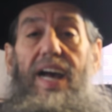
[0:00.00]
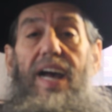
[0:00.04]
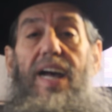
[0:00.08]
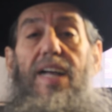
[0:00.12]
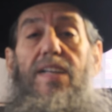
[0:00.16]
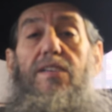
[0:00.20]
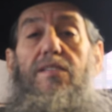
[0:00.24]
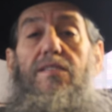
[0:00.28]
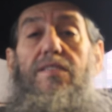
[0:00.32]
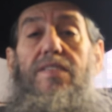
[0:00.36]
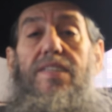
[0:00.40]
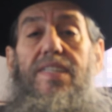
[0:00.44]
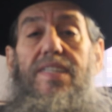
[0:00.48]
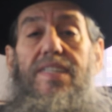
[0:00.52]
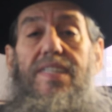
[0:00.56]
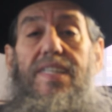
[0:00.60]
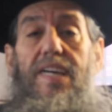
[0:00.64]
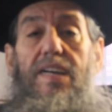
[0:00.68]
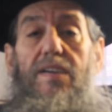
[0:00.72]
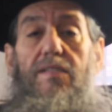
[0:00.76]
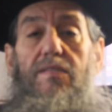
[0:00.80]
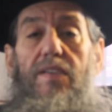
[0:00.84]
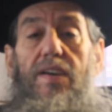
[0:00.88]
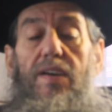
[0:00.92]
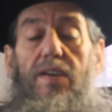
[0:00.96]
And you're a
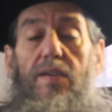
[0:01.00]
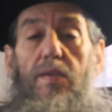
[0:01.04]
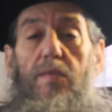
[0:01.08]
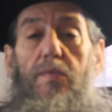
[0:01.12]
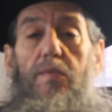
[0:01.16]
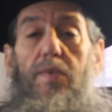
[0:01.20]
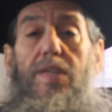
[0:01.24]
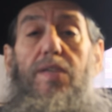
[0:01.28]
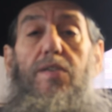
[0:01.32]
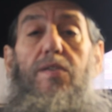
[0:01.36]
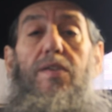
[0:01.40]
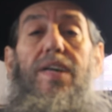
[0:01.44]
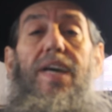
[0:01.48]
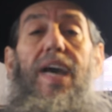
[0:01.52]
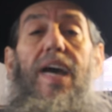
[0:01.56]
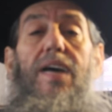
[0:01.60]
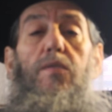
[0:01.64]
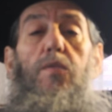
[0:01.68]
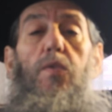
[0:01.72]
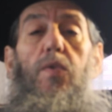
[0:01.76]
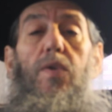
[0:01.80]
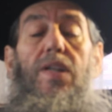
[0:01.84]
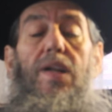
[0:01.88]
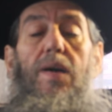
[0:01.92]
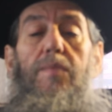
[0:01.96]
stira when you
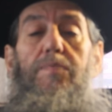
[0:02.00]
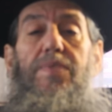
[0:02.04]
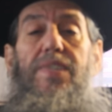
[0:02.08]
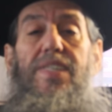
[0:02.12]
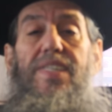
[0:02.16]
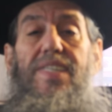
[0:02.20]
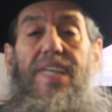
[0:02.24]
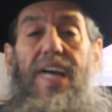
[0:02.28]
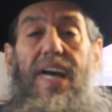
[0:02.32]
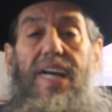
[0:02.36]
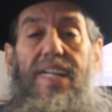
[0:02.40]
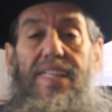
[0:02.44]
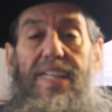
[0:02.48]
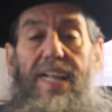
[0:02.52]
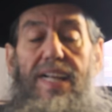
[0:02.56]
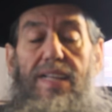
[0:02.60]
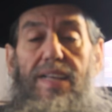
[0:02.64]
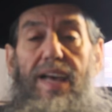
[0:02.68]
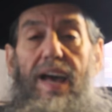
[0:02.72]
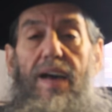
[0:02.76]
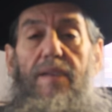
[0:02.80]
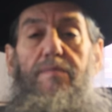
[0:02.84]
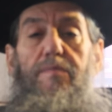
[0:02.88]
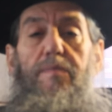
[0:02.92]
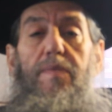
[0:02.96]
get all upset and
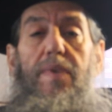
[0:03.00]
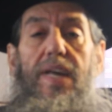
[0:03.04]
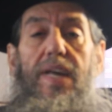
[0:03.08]
you have